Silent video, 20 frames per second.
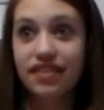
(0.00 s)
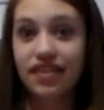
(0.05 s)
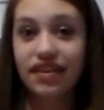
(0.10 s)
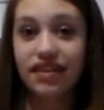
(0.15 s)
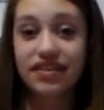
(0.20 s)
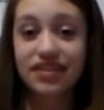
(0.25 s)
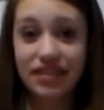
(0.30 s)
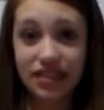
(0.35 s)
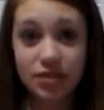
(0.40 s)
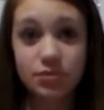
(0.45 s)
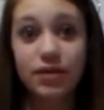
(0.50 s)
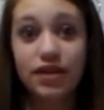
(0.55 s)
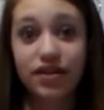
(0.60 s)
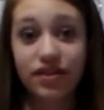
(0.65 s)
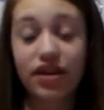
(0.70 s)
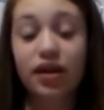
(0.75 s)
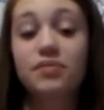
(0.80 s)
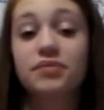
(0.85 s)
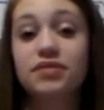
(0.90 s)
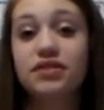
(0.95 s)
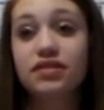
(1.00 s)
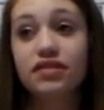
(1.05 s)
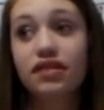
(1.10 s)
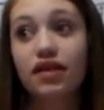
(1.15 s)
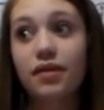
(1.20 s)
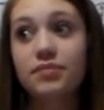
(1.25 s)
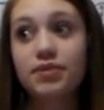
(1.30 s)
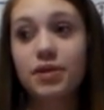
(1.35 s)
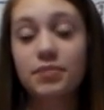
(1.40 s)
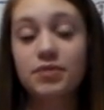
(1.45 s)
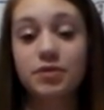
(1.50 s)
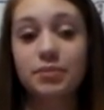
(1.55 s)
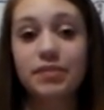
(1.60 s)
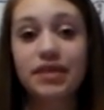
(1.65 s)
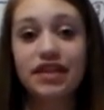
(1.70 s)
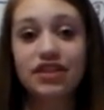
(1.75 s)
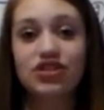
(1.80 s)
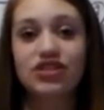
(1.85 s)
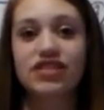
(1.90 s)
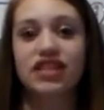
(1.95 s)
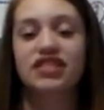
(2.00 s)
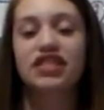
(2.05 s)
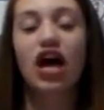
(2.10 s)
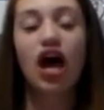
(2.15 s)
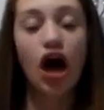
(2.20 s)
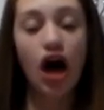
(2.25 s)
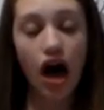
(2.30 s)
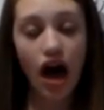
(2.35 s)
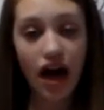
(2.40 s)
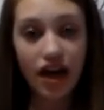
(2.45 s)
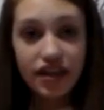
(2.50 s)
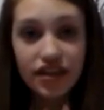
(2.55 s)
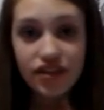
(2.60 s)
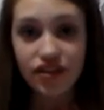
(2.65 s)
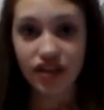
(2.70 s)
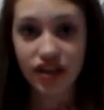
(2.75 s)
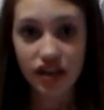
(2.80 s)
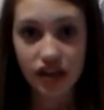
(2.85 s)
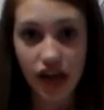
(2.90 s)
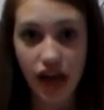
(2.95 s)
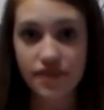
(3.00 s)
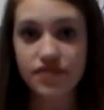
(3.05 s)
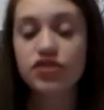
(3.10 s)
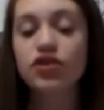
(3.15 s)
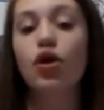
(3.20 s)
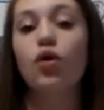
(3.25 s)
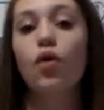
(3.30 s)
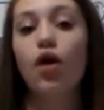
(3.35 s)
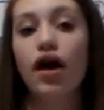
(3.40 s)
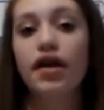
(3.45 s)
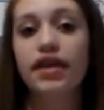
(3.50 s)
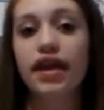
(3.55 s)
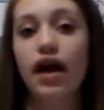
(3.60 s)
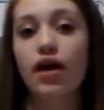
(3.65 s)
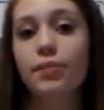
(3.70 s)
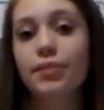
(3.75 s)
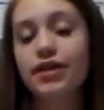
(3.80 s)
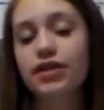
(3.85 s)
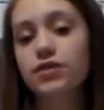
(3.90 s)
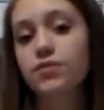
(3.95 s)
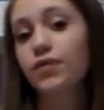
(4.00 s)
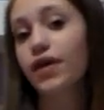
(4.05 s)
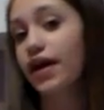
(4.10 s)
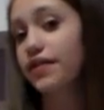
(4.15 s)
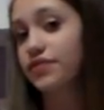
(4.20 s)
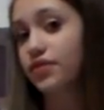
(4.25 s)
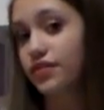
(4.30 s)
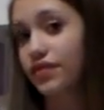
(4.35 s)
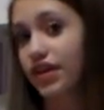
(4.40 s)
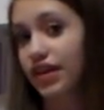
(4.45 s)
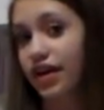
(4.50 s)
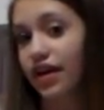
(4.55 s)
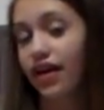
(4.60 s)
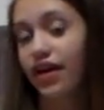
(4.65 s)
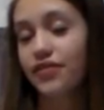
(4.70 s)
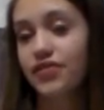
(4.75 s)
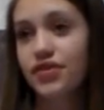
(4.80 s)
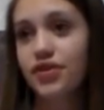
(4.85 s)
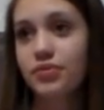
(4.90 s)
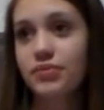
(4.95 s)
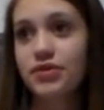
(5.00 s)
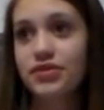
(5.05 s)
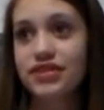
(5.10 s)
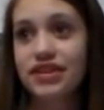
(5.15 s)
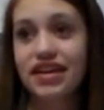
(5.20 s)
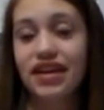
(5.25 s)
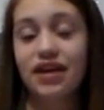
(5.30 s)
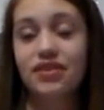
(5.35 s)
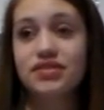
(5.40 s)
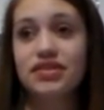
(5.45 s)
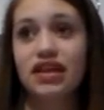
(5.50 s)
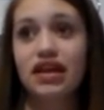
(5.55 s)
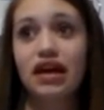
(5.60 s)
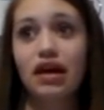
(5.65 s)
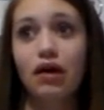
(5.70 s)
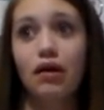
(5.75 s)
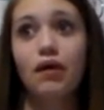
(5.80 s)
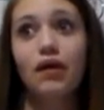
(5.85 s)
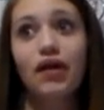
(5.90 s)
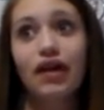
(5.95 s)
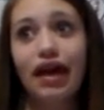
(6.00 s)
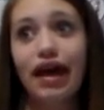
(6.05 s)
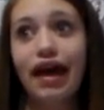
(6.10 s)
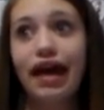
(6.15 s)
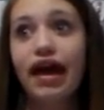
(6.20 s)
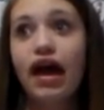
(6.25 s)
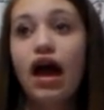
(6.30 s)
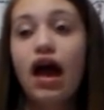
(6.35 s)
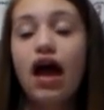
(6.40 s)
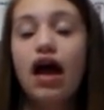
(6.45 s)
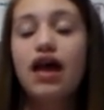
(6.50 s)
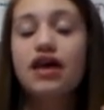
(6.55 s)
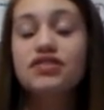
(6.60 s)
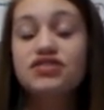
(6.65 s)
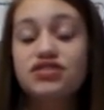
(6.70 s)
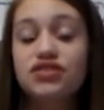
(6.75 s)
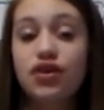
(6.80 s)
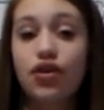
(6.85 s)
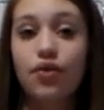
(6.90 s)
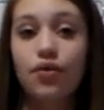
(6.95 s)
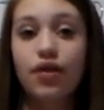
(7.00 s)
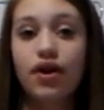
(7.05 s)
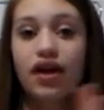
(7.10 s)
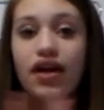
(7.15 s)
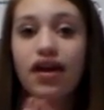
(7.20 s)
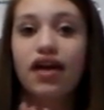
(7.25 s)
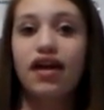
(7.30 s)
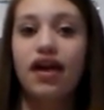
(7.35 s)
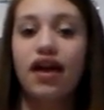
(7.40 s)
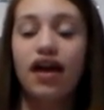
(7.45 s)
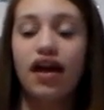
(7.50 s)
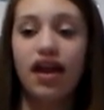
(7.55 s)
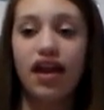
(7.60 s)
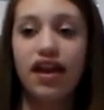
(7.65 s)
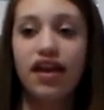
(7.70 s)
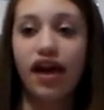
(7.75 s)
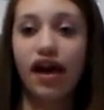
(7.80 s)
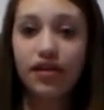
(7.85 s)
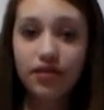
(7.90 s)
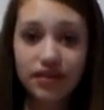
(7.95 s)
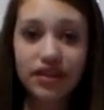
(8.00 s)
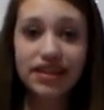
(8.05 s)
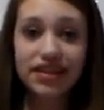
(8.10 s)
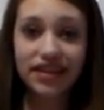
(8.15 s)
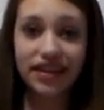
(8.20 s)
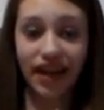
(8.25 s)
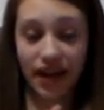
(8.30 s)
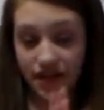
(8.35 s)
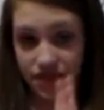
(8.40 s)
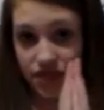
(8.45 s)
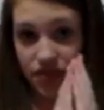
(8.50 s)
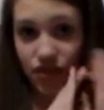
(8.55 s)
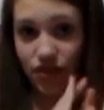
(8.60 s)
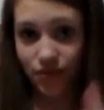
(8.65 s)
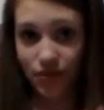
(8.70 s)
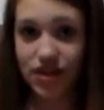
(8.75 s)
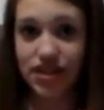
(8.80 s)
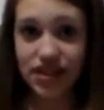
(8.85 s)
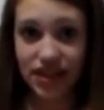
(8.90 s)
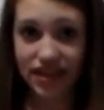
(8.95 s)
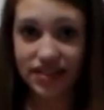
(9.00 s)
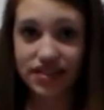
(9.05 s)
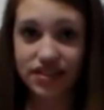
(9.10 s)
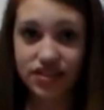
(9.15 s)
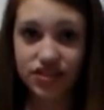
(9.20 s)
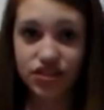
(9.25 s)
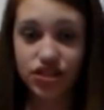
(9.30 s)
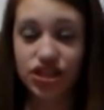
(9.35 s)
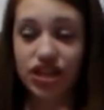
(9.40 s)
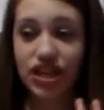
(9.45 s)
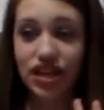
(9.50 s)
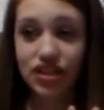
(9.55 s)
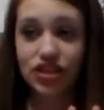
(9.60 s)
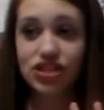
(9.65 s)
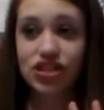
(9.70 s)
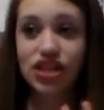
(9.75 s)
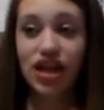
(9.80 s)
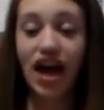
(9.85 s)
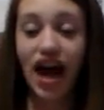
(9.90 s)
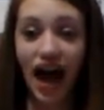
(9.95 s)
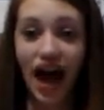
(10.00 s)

the stage manager comes up to me and she says, honey, you're gonna have to go on now because we have to figure out their music. And I was like, okay. So not only did I have 3 dances to change,